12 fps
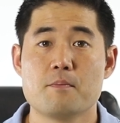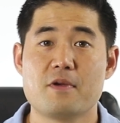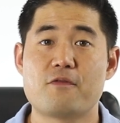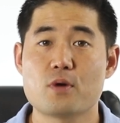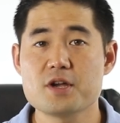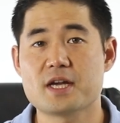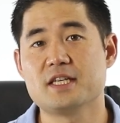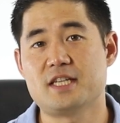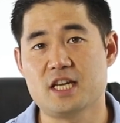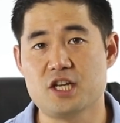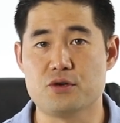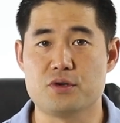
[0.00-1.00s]
Before you
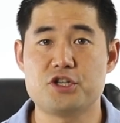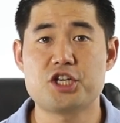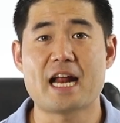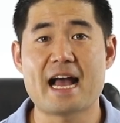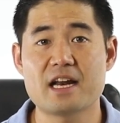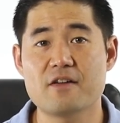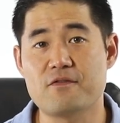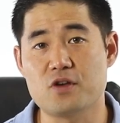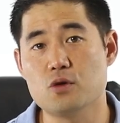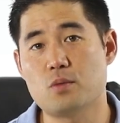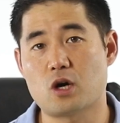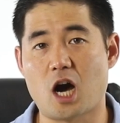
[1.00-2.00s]
continue, you should add a
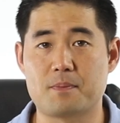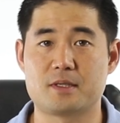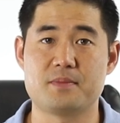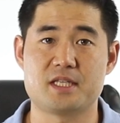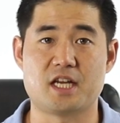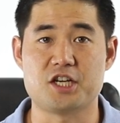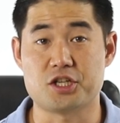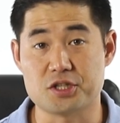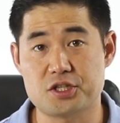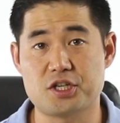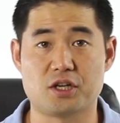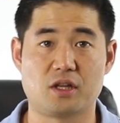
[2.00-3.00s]
few more
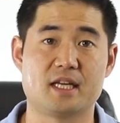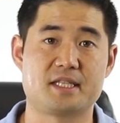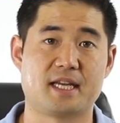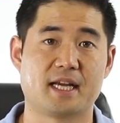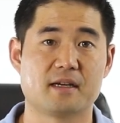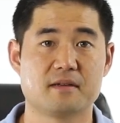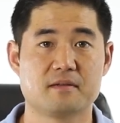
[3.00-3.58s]
optimizations to your listing.